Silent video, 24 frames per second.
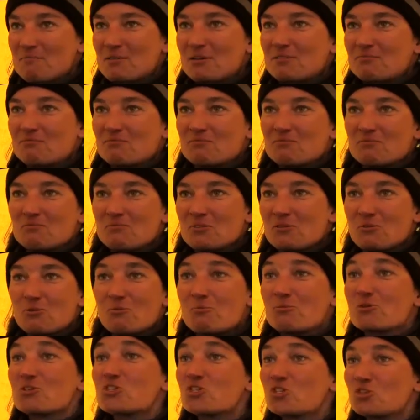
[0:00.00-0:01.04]
in
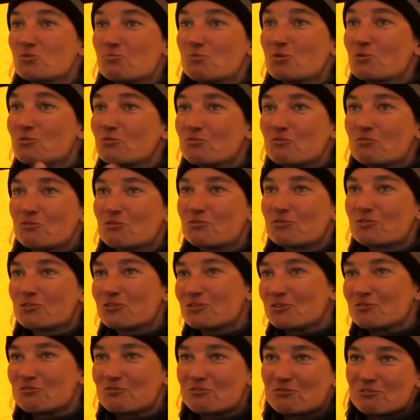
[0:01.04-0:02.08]
almost
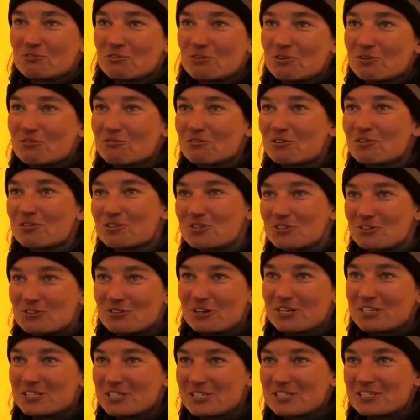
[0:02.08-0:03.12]
spoonfuls of, of
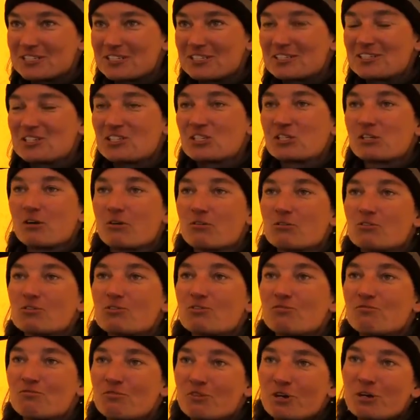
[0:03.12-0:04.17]
concentrations in the snow
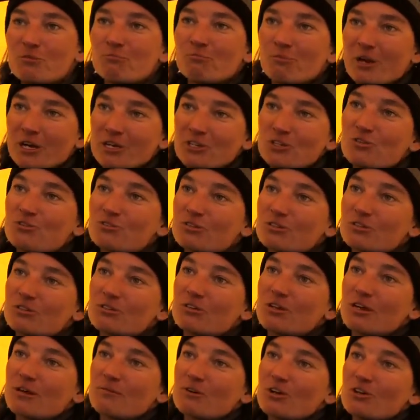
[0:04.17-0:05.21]
to very
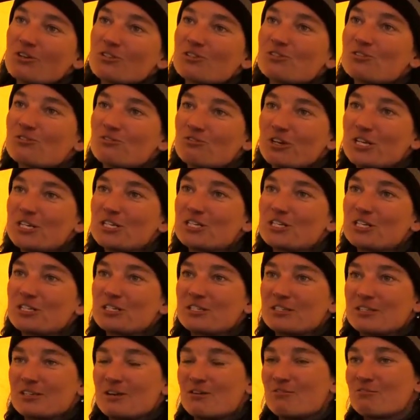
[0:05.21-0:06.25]
minute uh,
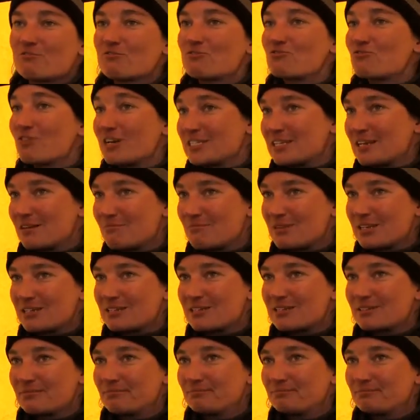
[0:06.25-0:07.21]
concentrations of trace elements.